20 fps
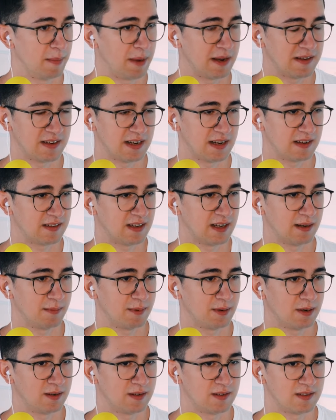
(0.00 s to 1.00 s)
Amazing
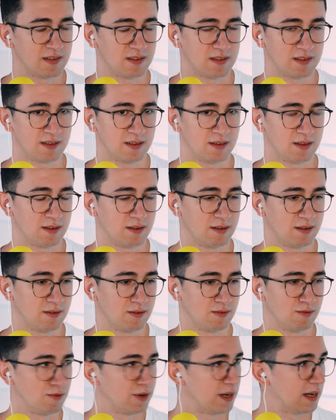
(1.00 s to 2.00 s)
examples.
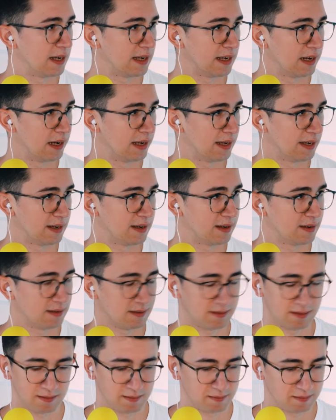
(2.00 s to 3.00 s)
Really, like,
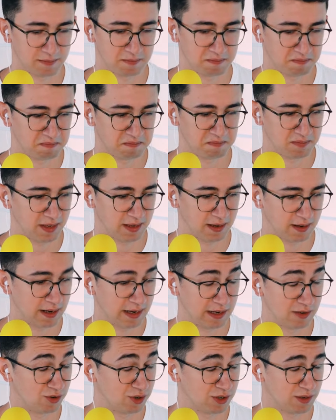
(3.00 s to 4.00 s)

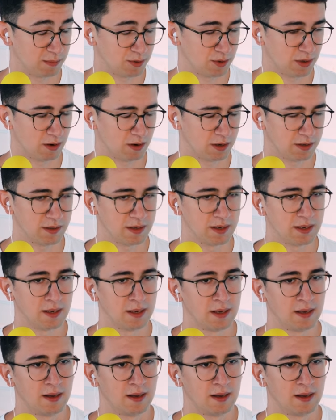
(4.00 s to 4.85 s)
I enjoyed the book a lot.